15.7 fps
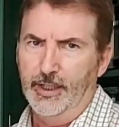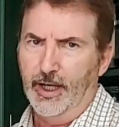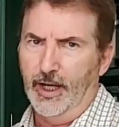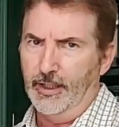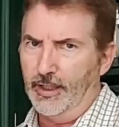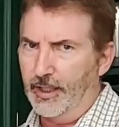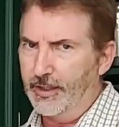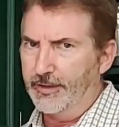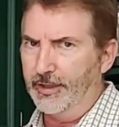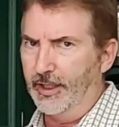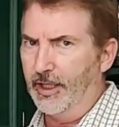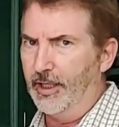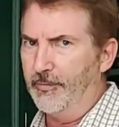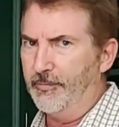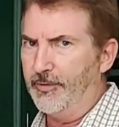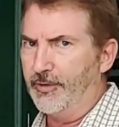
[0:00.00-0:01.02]
a lot of
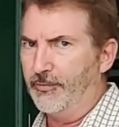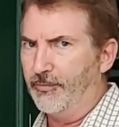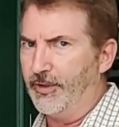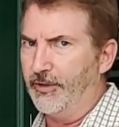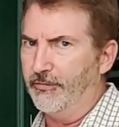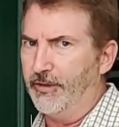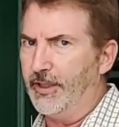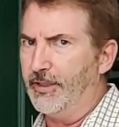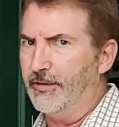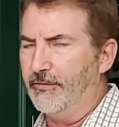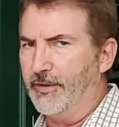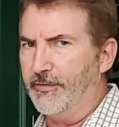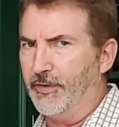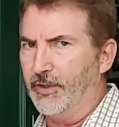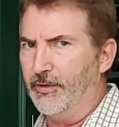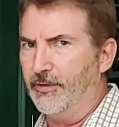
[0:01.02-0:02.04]
times when you read the
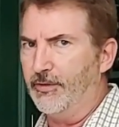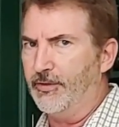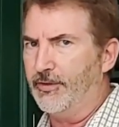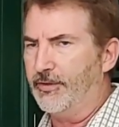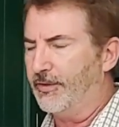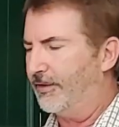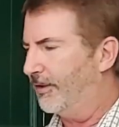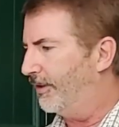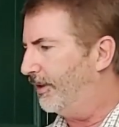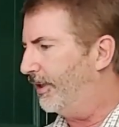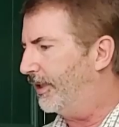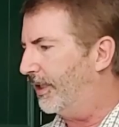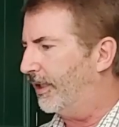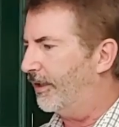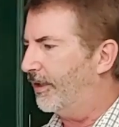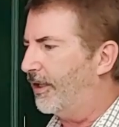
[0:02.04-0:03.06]
reviews, you
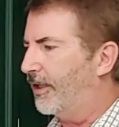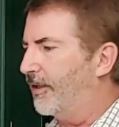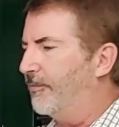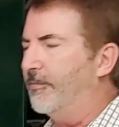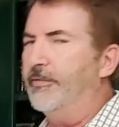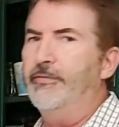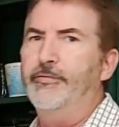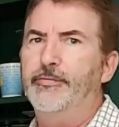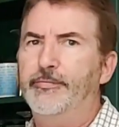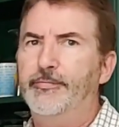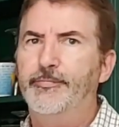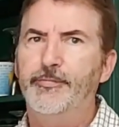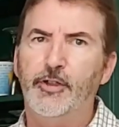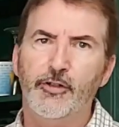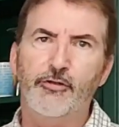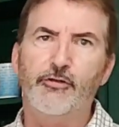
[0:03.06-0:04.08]
get a lot of
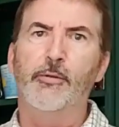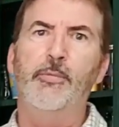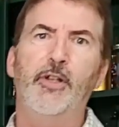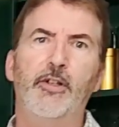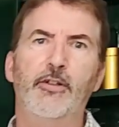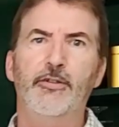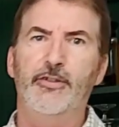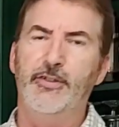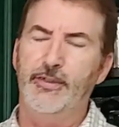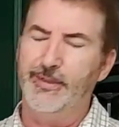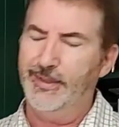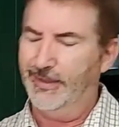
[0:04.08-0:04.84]
distributors